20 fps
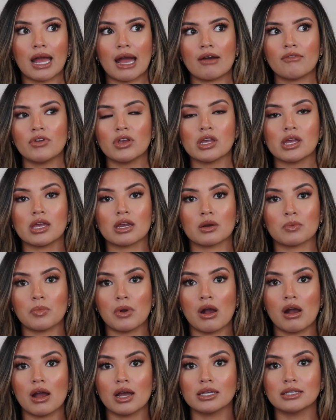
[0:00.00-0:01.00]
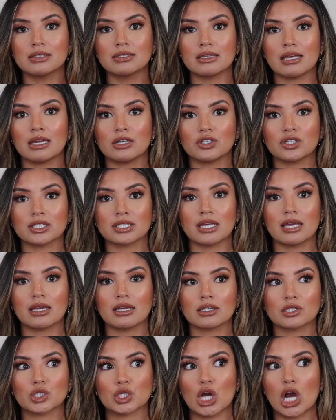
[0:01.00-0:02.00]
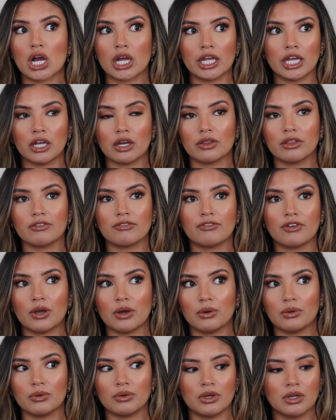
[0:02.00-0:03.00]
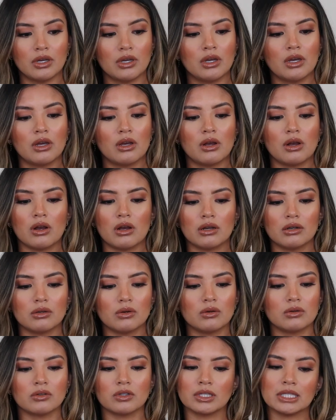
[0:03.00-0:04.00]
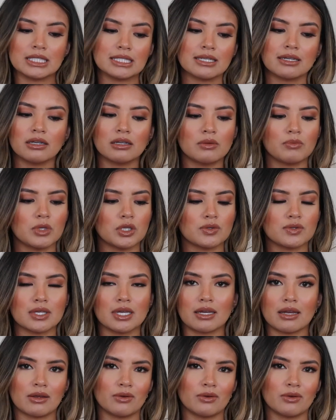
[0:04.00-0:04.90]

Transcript: having AirPods and just like talking on the phone or listening to music.